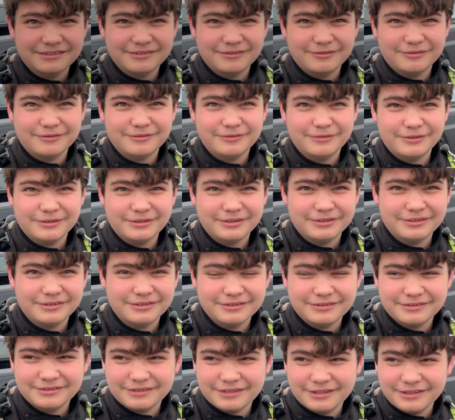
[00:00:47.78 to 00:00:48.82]
What are you thinking?
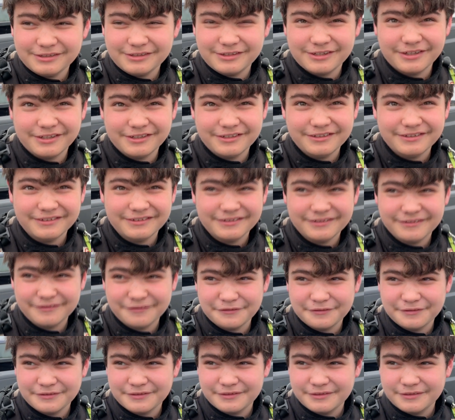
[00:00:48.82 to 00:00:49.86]
That's good.
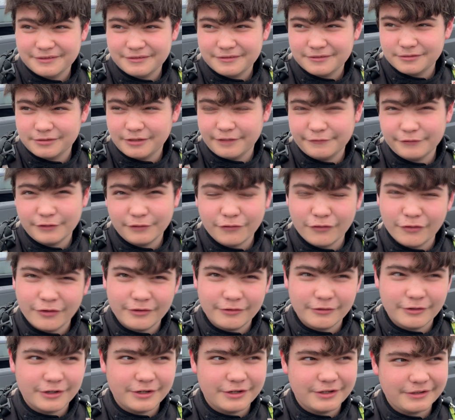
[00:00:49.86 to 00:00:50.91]
Left off where
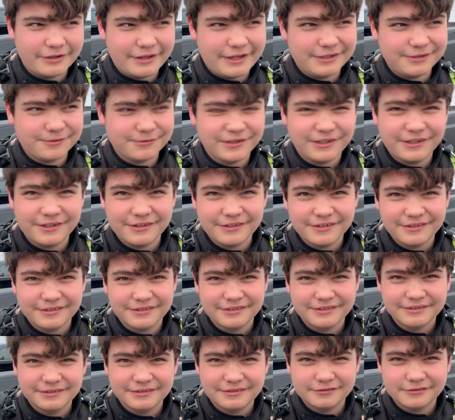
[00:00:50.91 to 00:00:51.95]
we were last week,
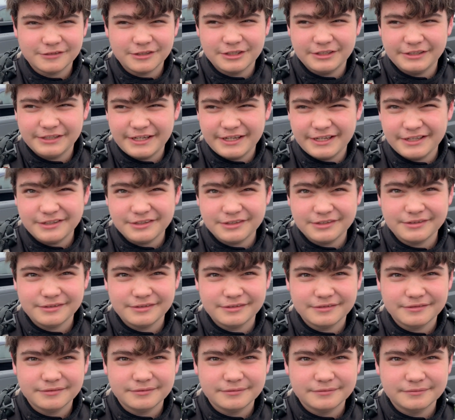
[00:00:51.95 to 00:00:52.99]
right in the
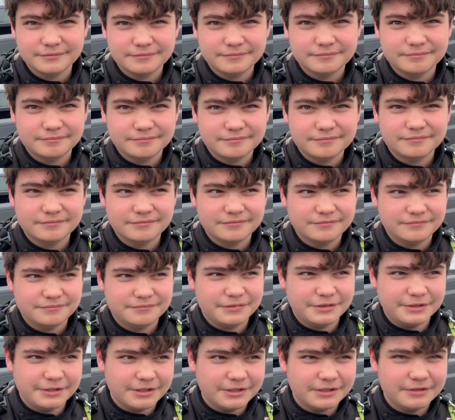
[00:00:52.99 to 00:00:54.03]

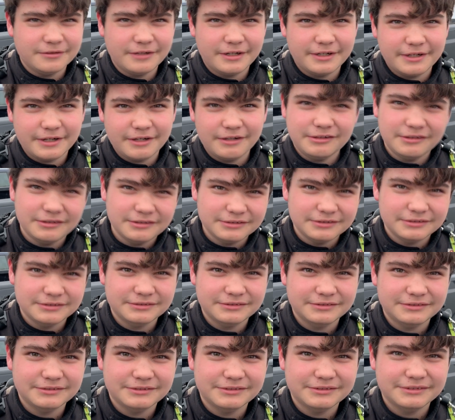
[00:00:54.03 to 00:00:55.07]
eights. Pretty good right
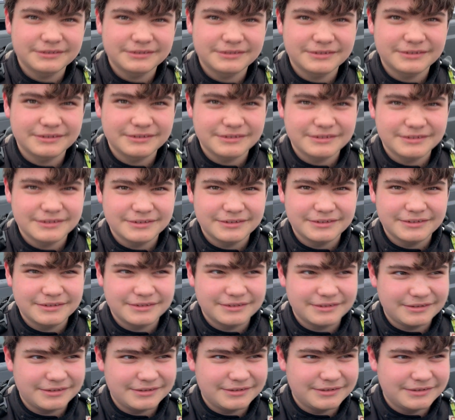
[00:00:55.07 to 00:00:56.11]
now. We're gonna do go a
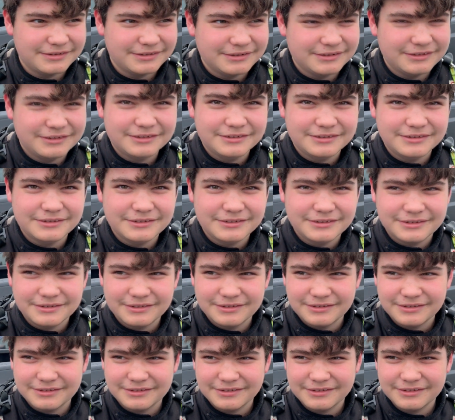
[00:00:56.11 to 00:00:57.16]
little bit faster. We gotta get
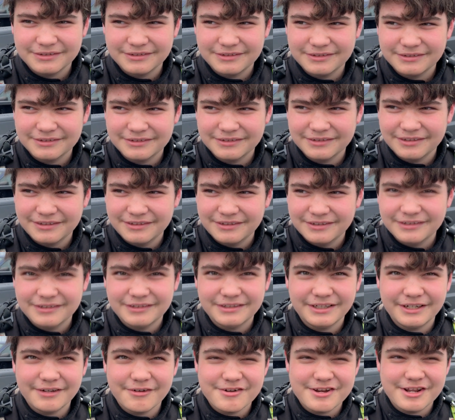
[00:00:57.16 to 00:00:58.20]
a little bit more speed.
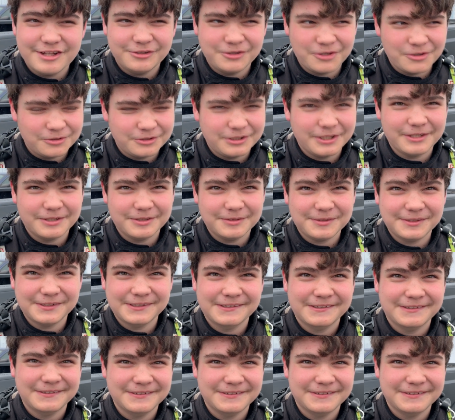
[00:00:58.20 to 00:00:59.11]
Yeah, we need two tenths.